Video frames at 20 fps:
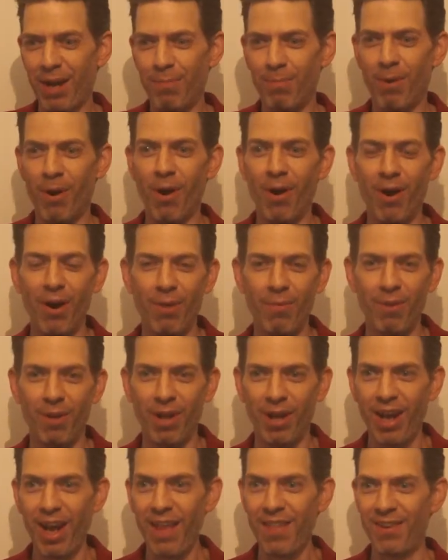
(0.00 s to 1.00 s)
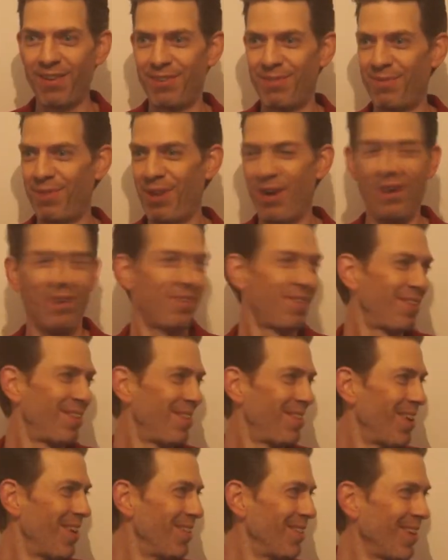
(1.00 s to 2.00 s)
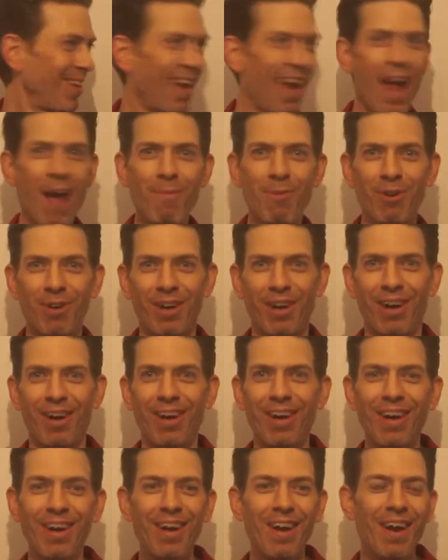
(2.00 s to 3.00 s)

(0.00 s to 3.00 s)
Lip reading: in a barn, and we're like, hey, there's a camel here,